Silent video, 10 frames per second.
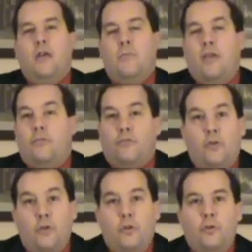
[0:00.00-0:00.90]
about the
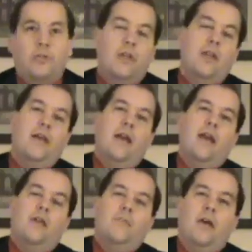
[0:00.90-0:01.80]
truth
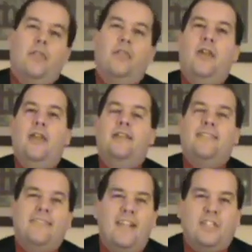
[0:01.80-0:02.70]
and about
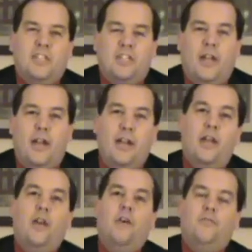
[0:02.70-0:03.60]
things necessary
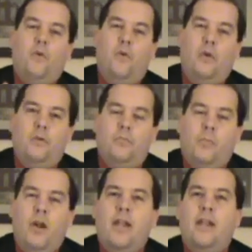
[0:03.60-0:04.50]
for
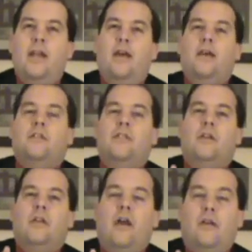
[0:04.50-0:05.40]
bringing
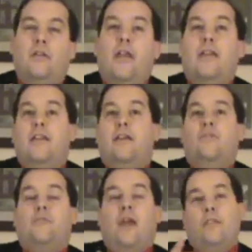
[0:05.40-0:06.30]
us, uh, taking
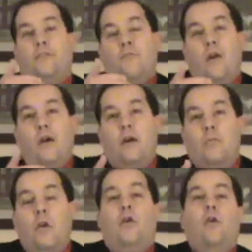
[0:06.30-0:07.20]
us rather,
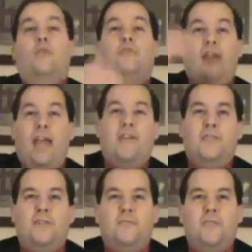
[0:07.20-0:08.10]
from earth to heaven.